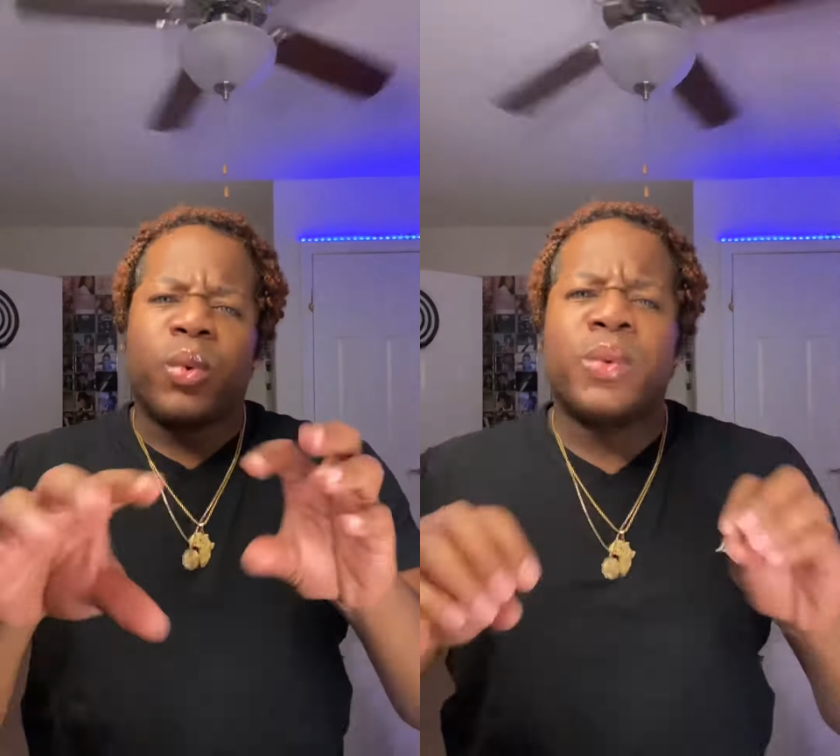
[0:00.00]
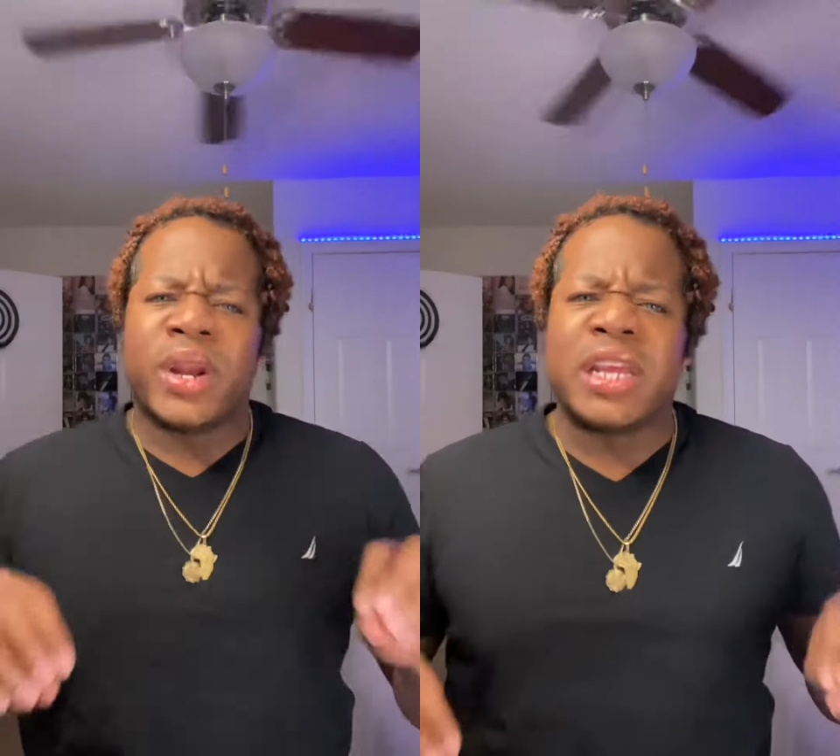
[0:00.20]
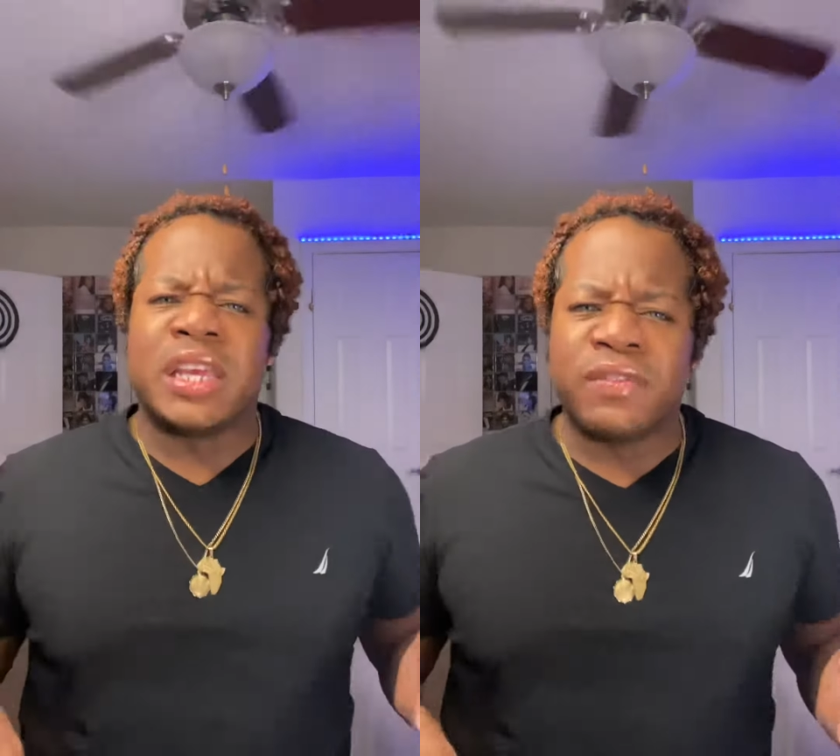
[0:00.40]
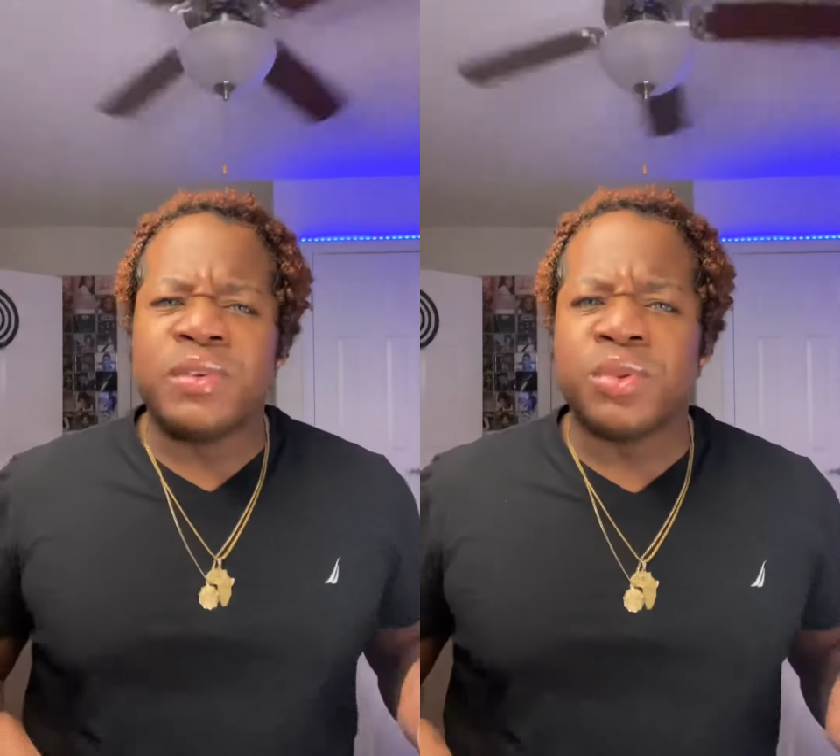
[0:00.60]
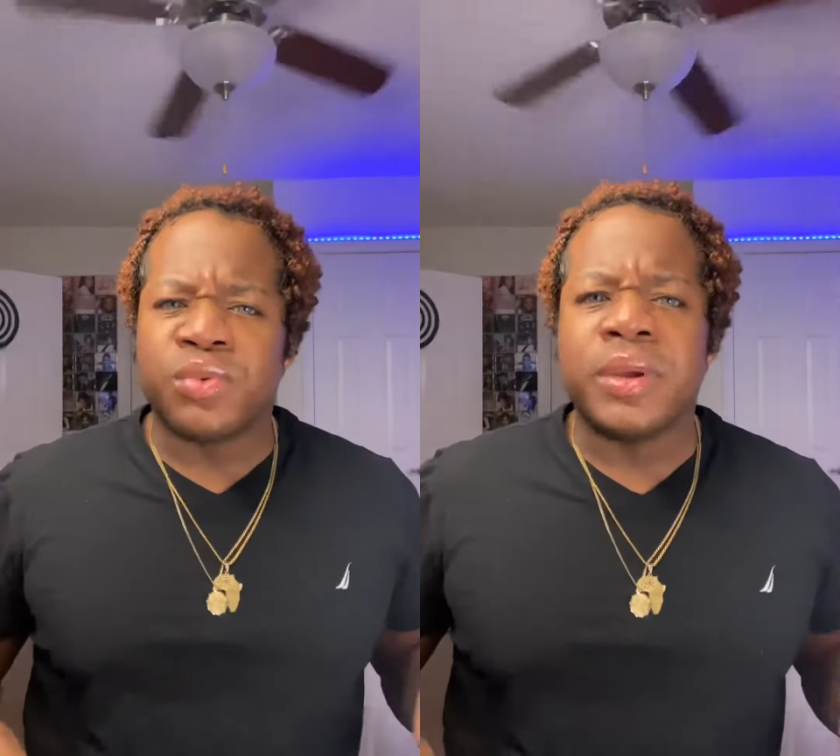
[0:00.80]
want to give
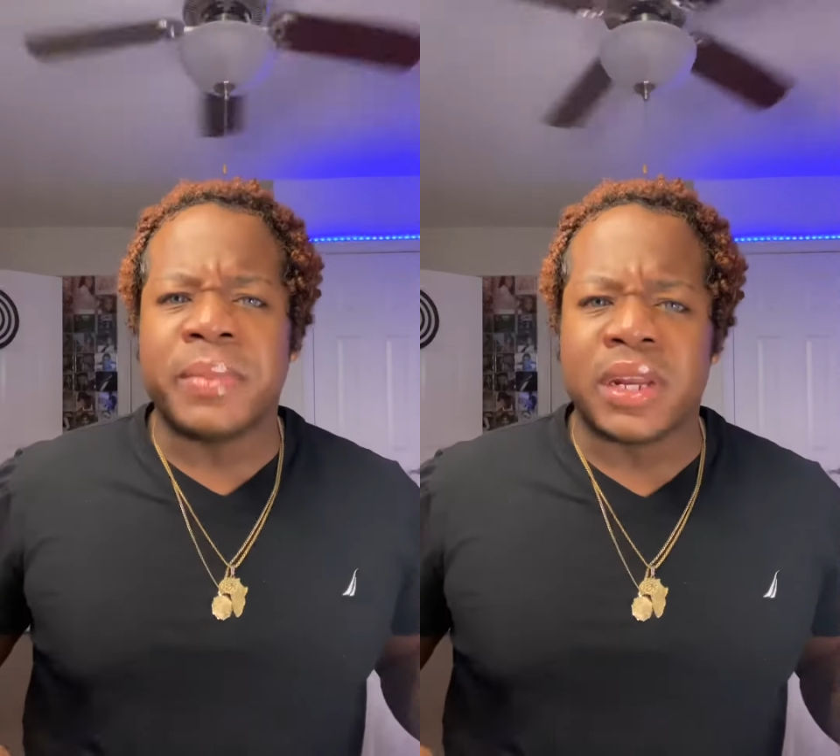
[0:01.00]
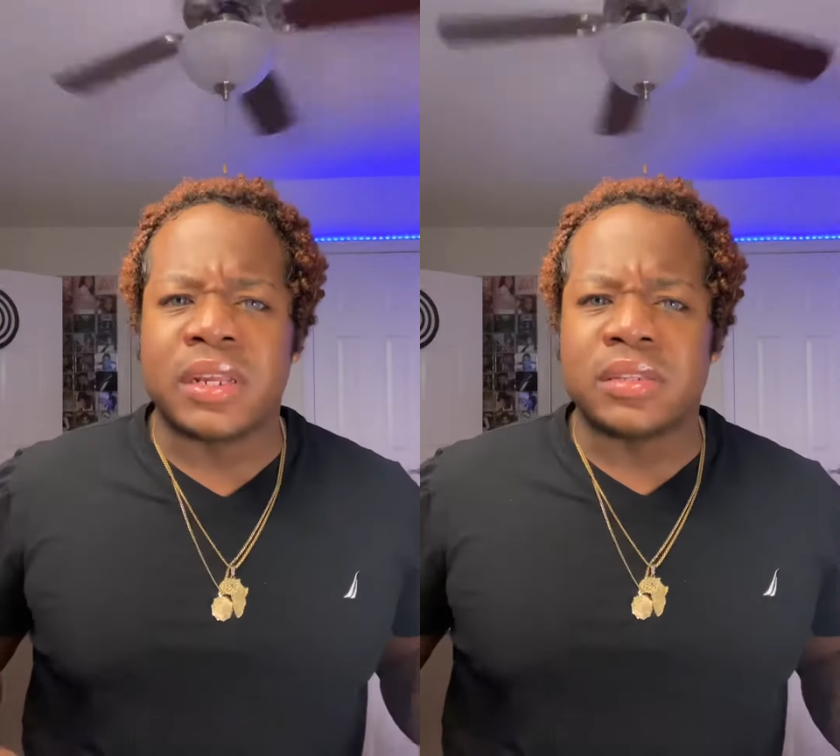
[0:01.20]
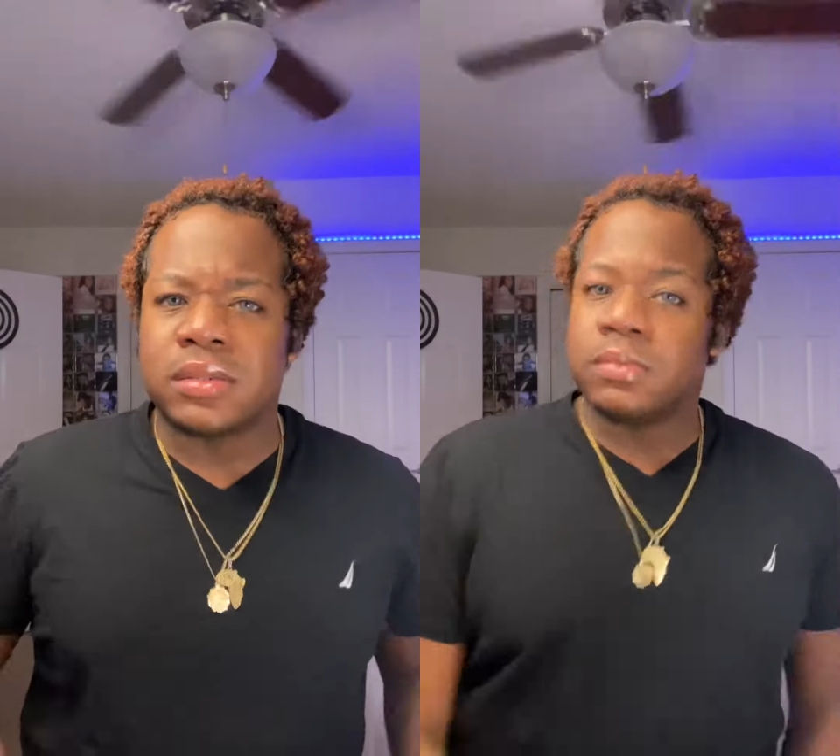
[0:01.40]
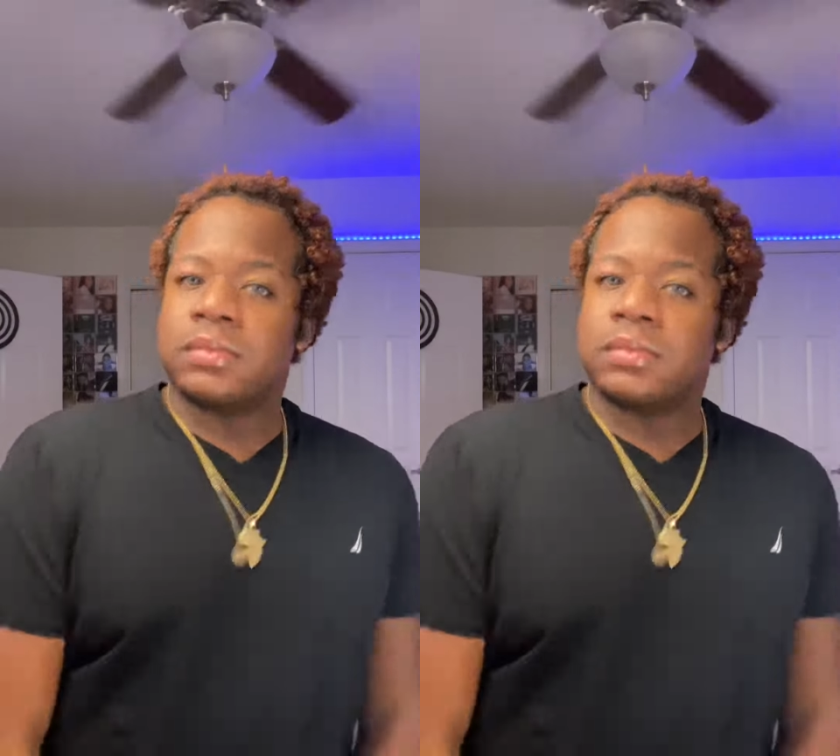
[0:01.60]
you 3 minutes.